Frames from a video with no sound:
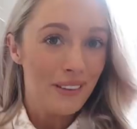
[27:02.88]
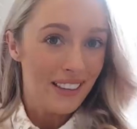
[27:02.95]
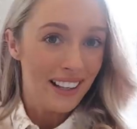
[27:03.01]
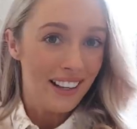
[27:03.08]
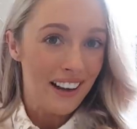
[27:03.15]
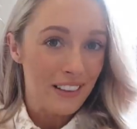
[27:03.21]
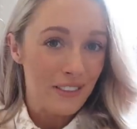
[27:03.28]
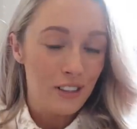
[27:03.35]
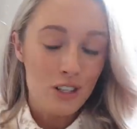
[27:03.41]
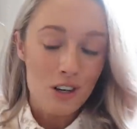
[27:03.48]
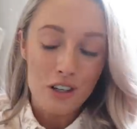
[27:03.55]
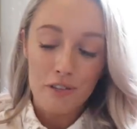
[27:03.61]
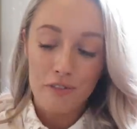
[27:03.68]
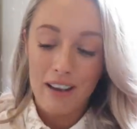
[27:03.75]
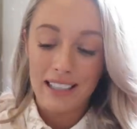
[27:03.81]
but that kind of
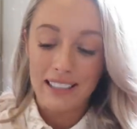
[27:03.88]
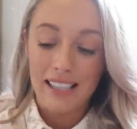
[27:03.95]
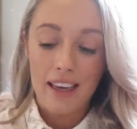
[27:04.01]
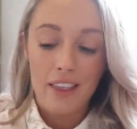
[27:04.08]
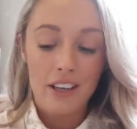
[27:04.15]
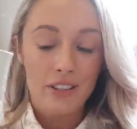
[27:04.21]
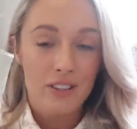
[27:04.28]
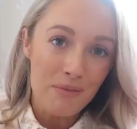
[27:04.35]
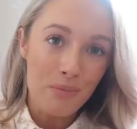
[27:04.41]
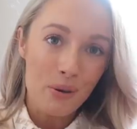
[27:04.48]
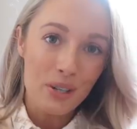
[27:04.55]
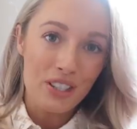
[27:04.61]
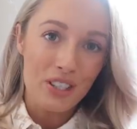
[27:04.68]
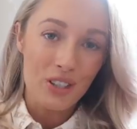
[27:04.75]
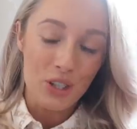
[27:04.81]
croc effect leather and
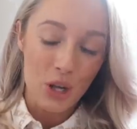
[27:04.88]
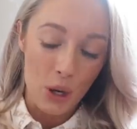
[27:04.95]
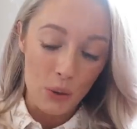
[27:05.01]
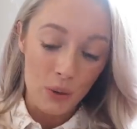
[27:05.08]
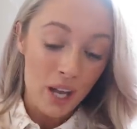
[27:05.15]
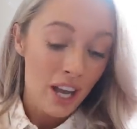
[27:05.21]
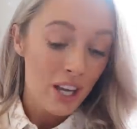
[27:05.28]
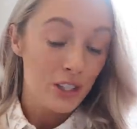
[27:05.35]
pointed toe,